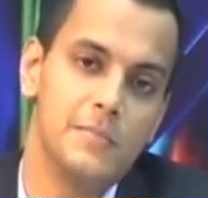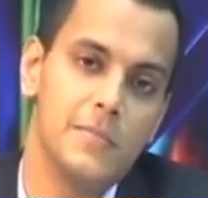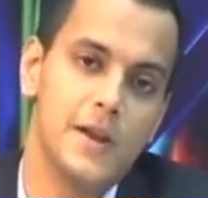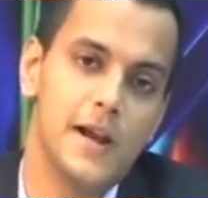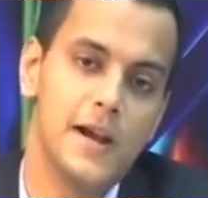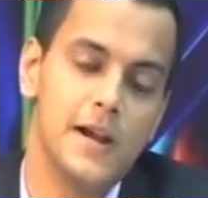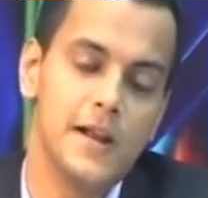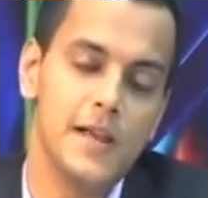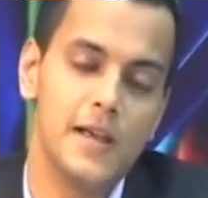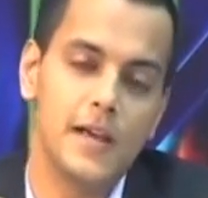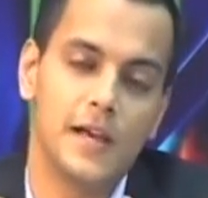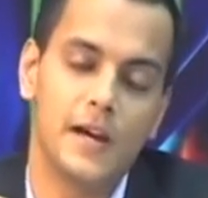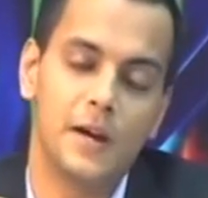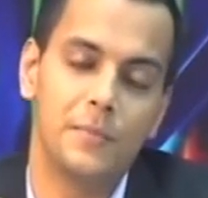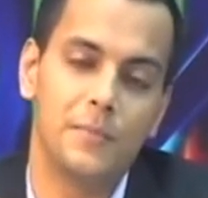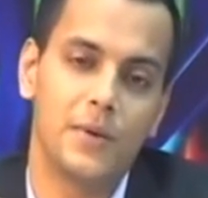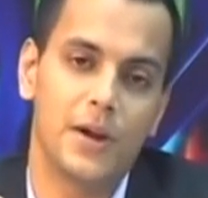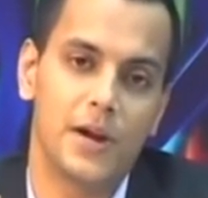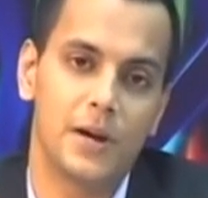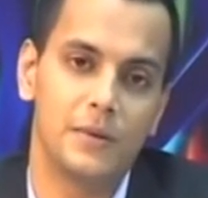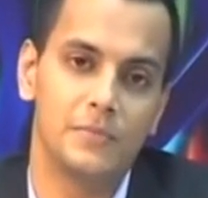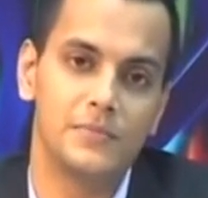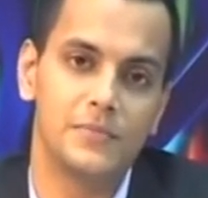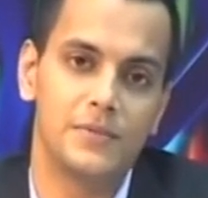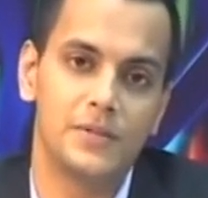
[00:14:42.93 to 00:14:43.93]
and of
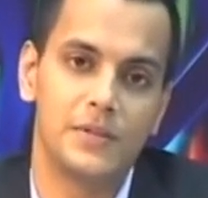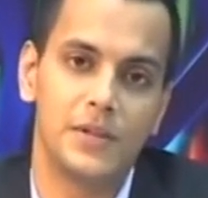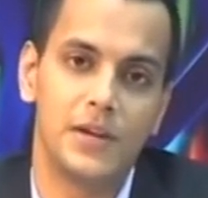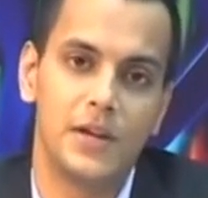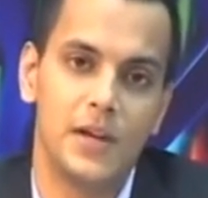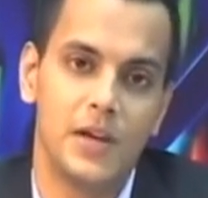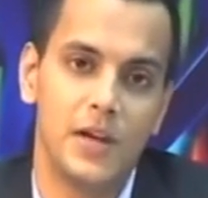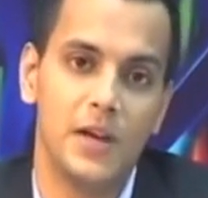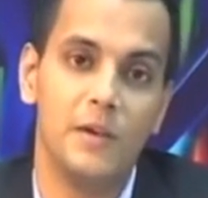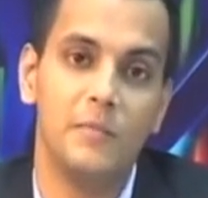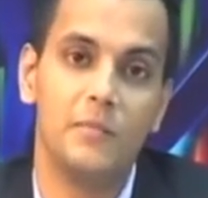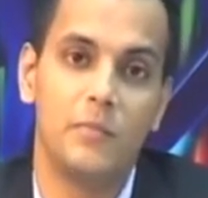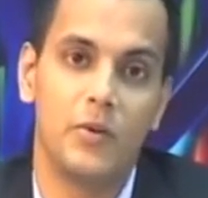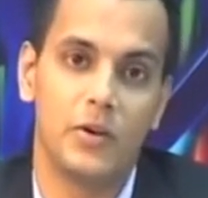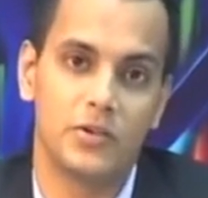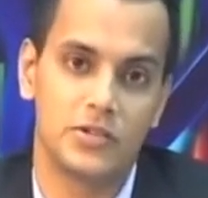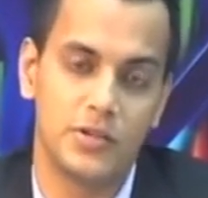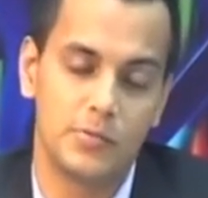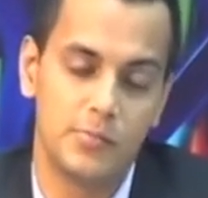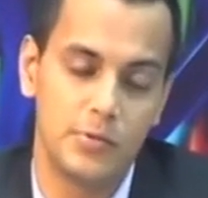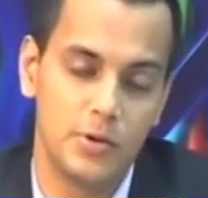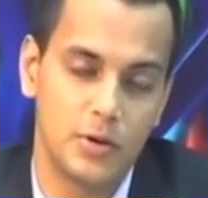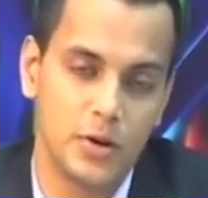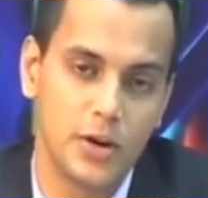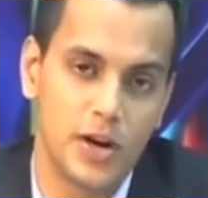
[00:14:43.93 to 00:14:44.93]
course, uh,
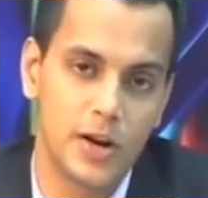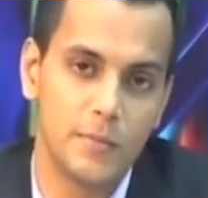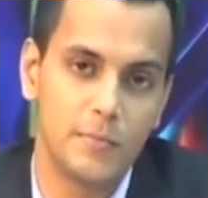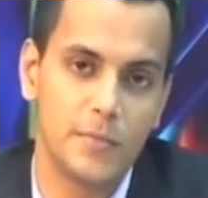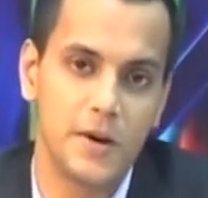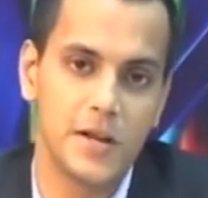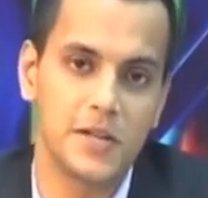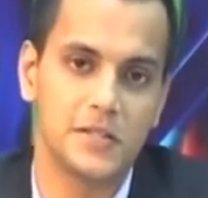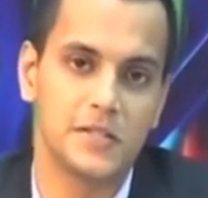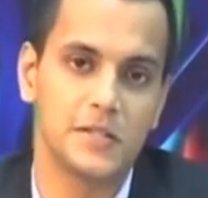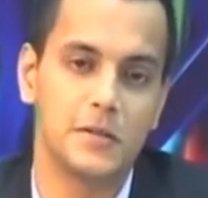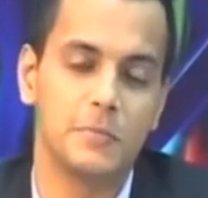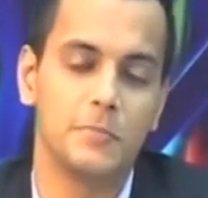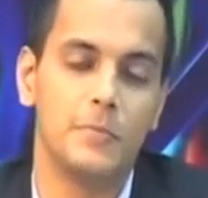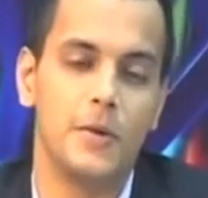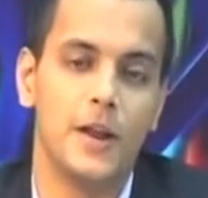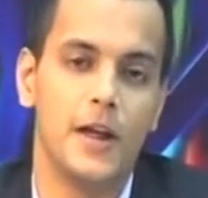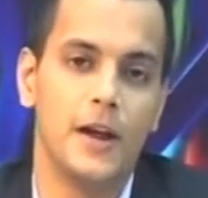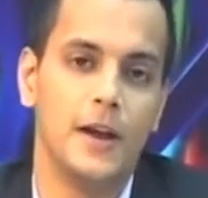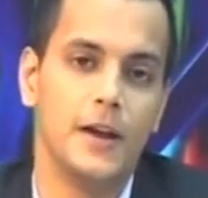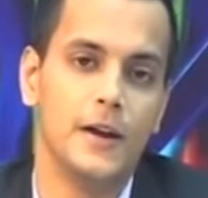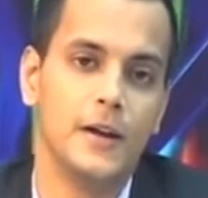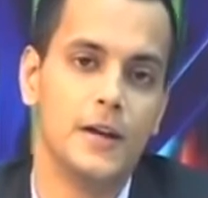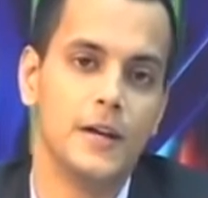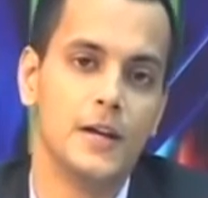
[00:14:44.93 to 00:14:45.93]
the other aspect is the
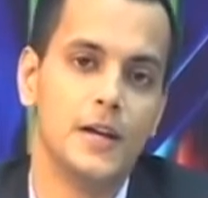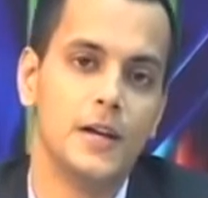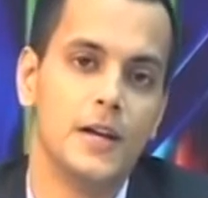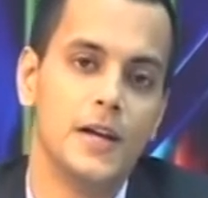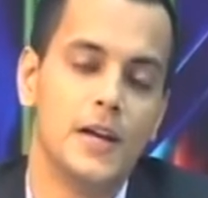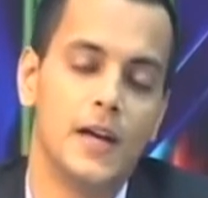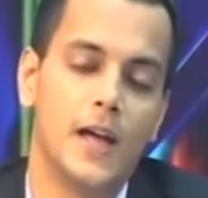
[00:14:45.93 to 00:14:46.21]
allowable